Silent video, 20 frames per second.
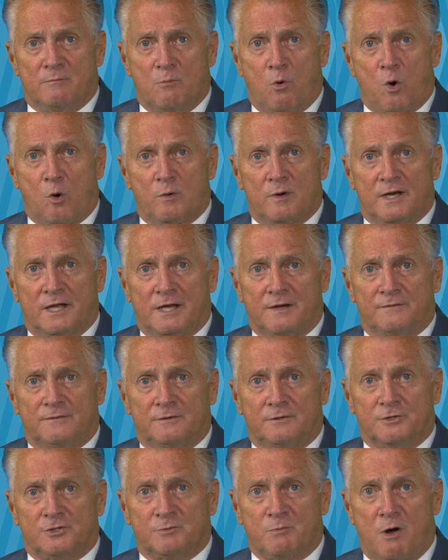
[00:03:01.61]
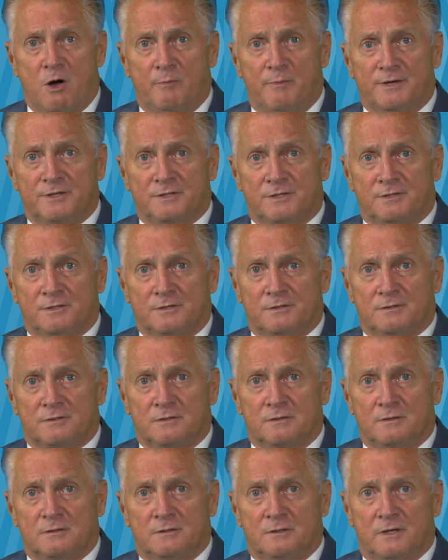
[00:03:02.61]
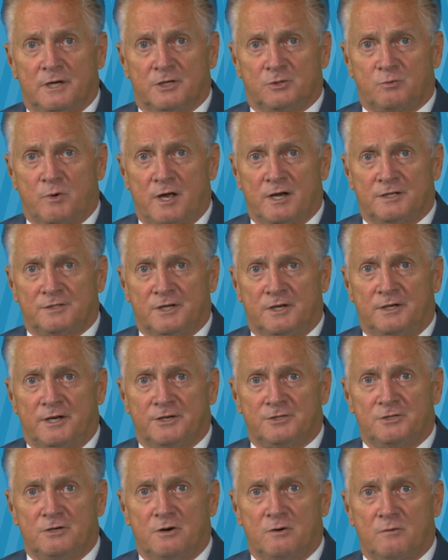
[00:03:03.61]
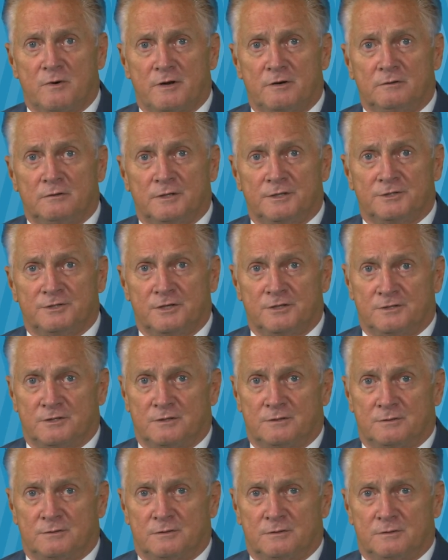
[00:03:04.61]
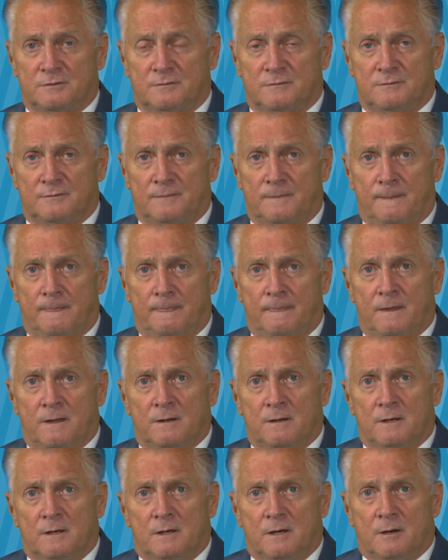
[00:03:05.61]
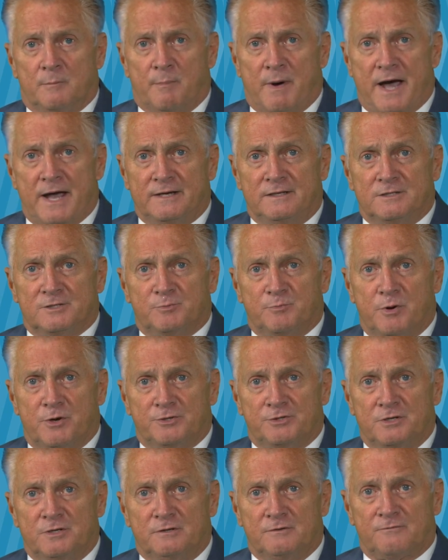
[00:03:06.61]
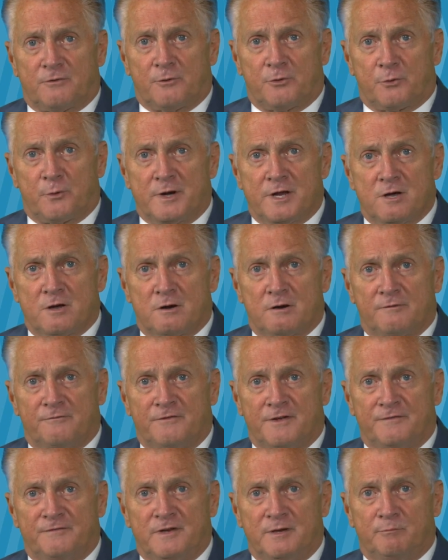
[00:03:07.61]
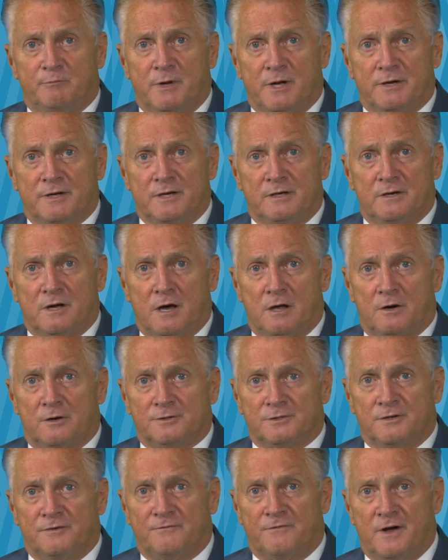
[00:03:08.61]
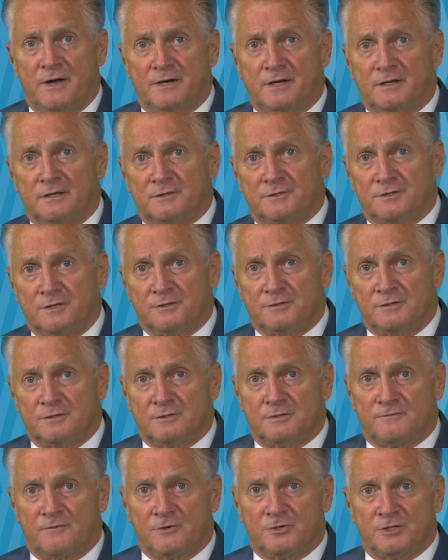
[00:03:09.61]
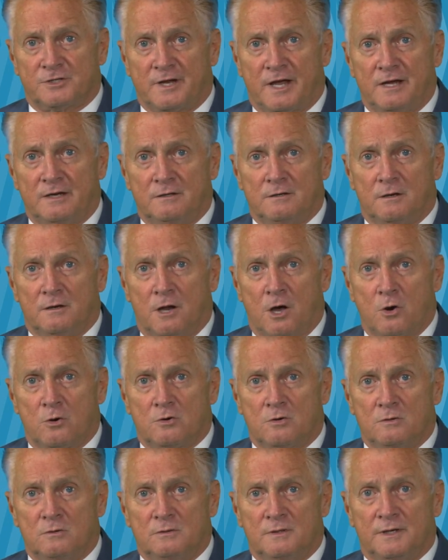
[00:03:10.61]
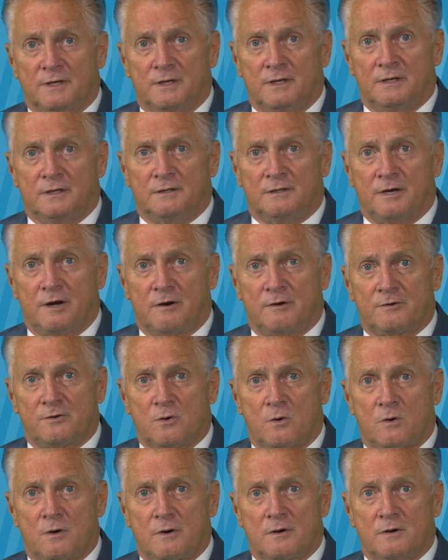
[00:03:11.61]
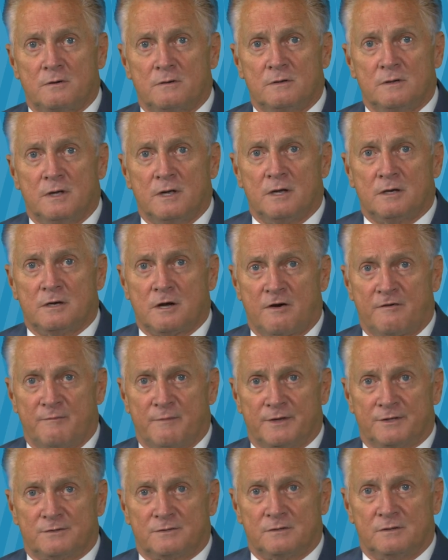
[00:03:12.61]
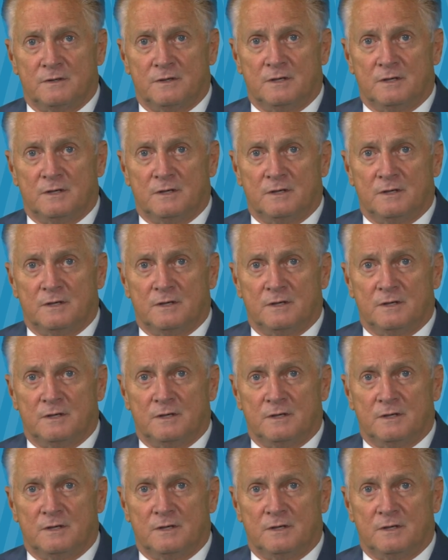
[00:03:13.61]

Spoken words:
more relief to small businesses, as well as additional rental assistance. Biden is pushing for $350 billion in funding assistance for state, local, and territorial governments,